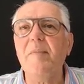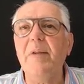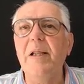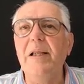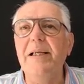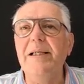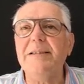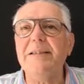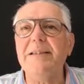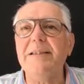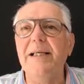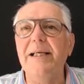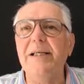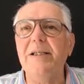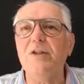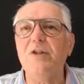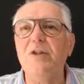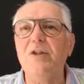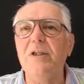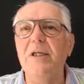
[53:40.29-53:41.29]
let's take
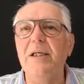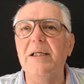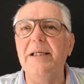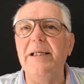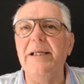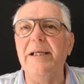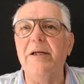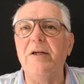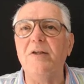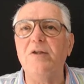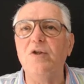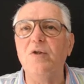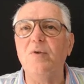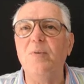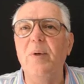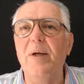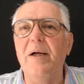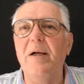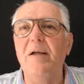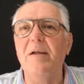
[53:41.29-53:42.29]
link
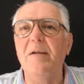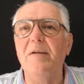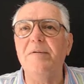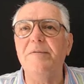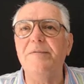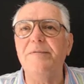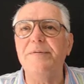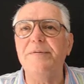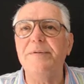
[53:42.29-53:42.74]
twelve.